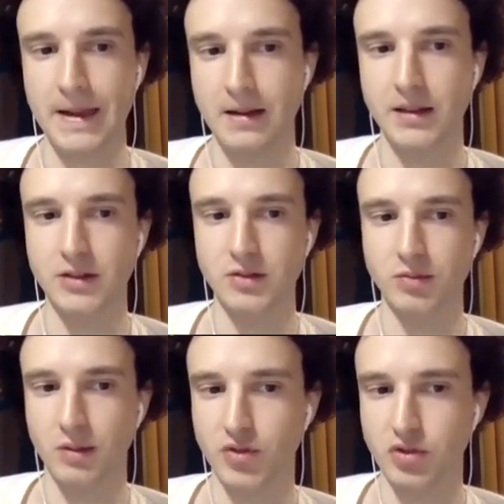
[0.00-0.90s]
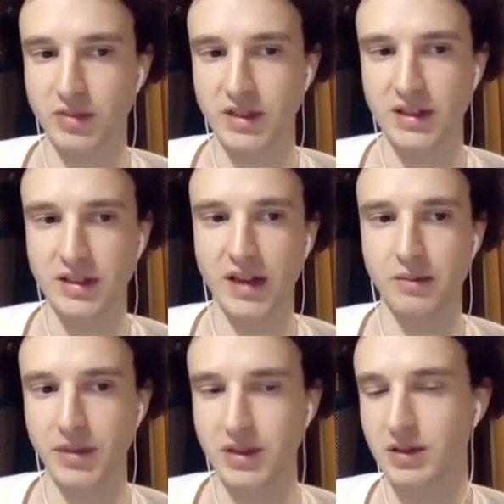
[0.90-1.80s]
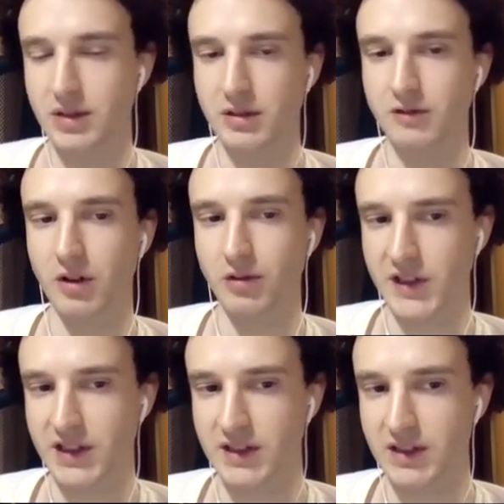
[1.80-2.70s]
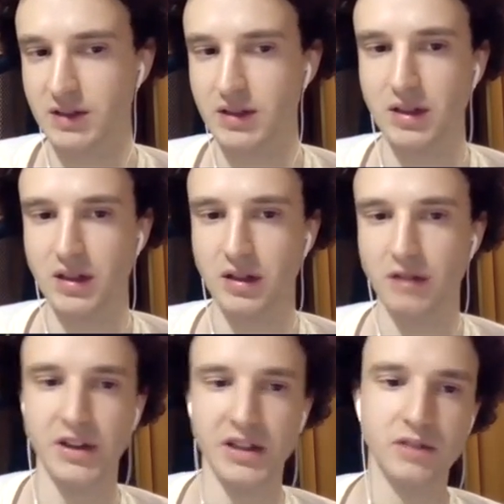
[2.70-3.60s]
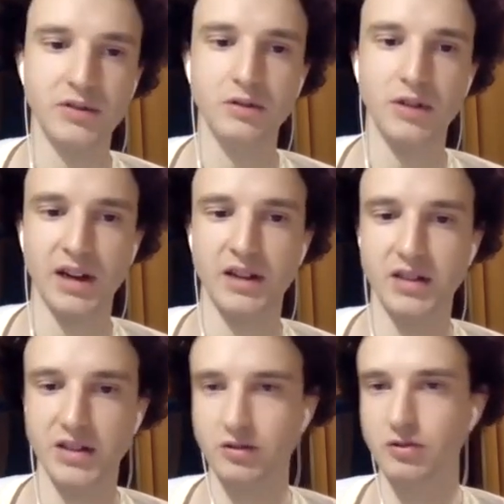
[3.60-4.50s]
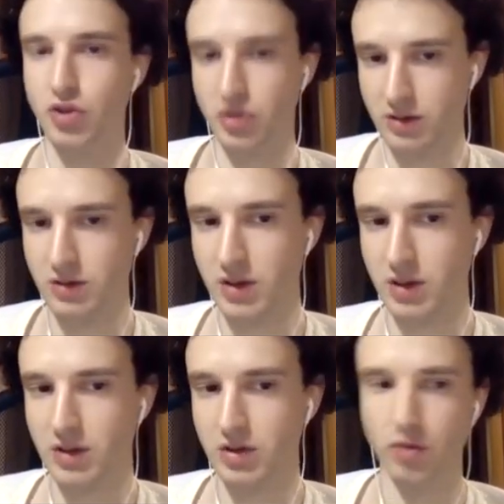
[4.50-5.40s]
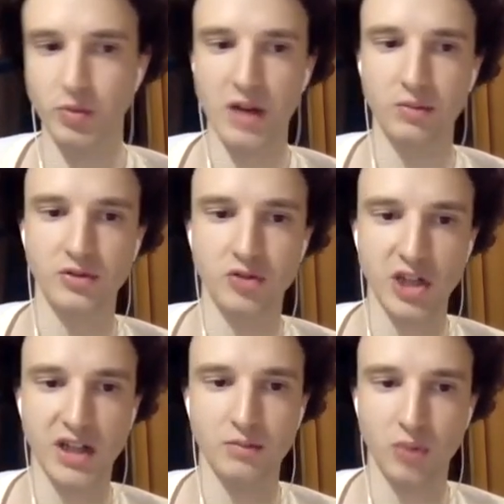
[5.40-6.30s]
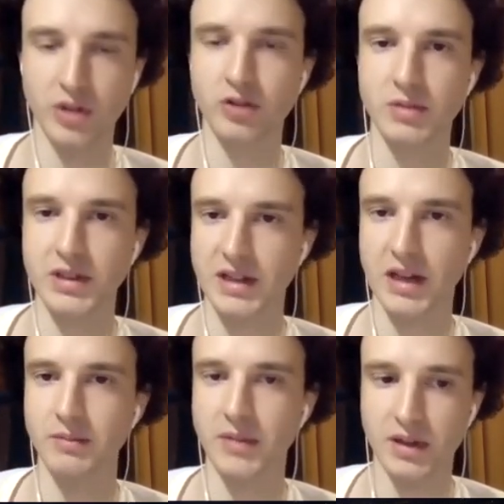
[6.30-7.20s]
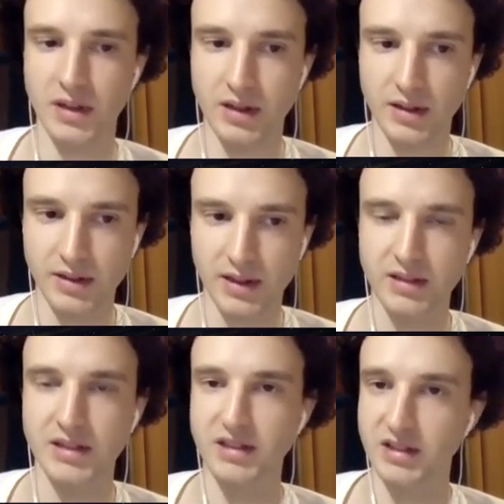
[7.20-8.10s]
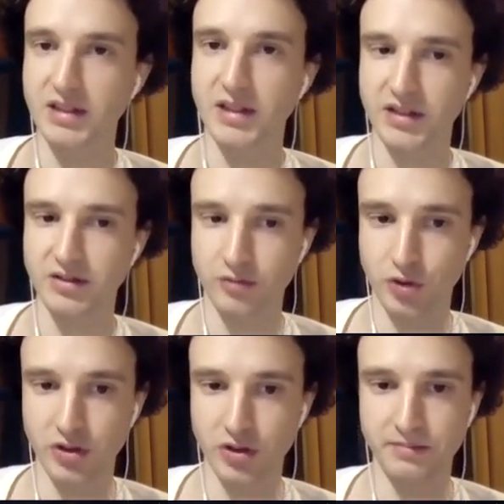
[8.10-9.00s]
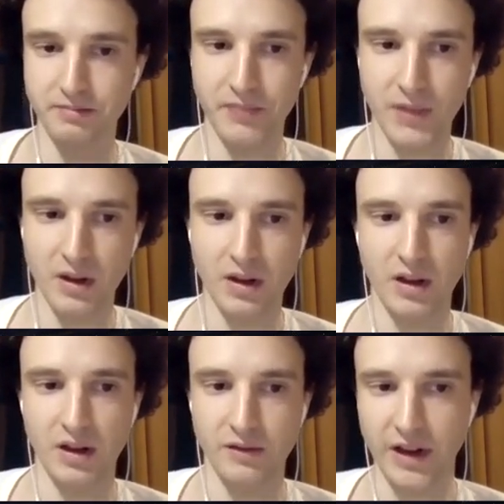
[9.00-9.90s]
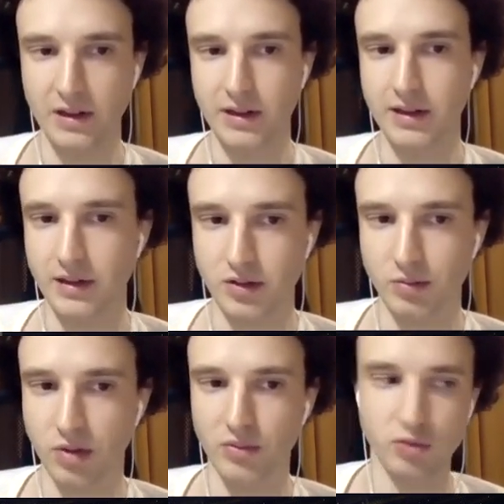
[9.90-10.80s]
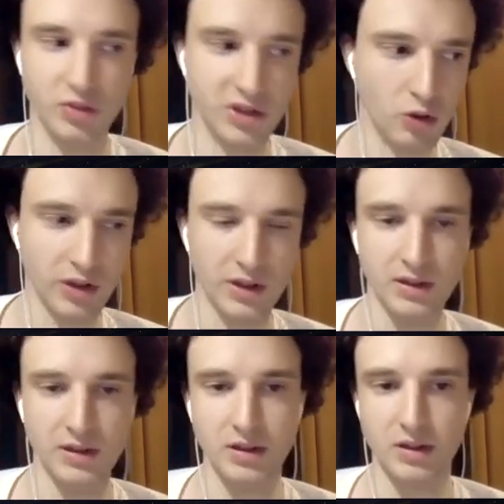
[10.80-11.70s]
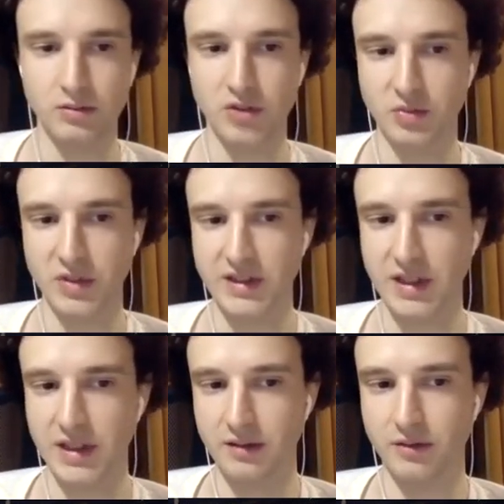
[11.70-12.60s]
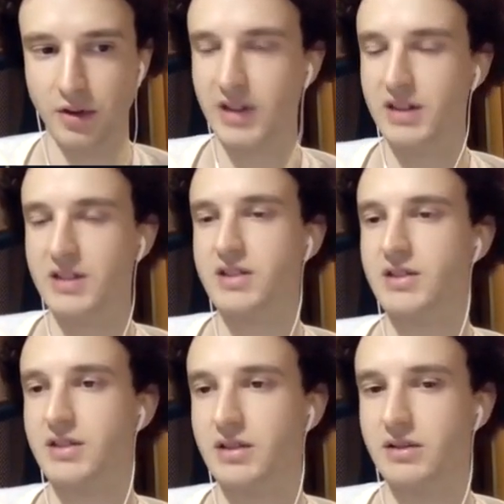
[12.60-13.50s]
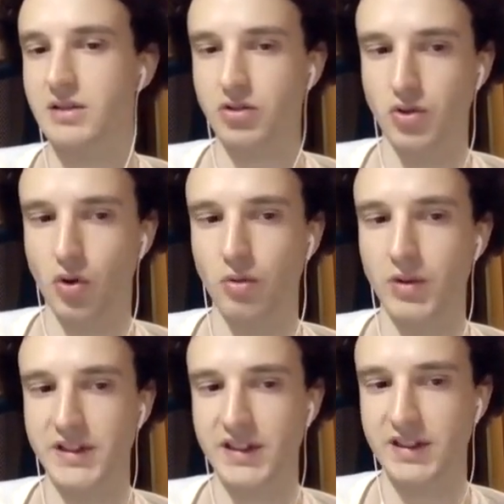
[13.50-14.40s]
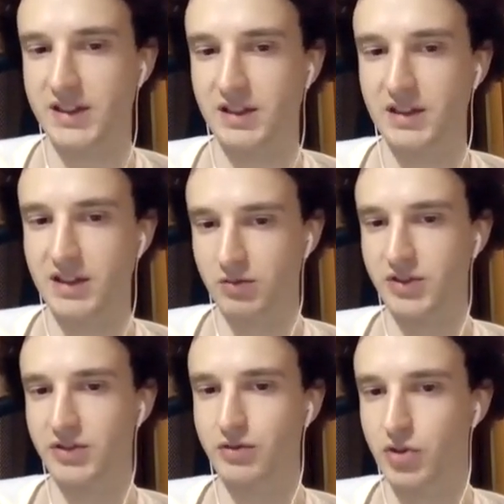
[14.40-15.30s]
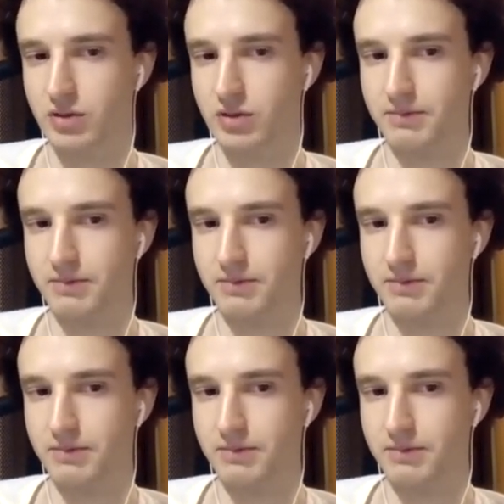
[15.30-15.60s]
Then the problem should be in NP in the following sense. If I give you a candidate solution, you should be able to check in polynomial time that it is indeed a solution. And finally, the problem should be total, which means that for any instance, there should always exist at least one solution.